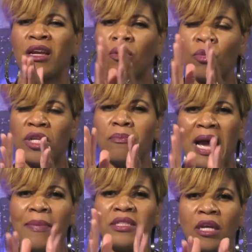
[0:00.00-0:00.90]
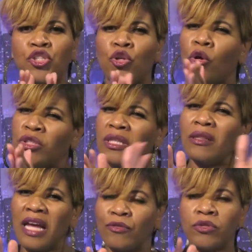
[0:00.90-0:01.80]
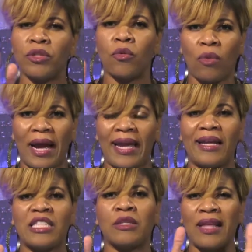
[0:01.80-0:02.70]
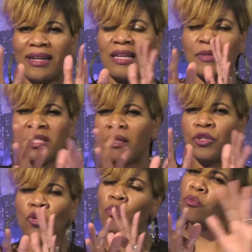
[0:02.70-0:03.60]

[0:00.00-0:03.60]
When the Bible tells you don't go to the left or to the right, it's a lot of times he's telling you don't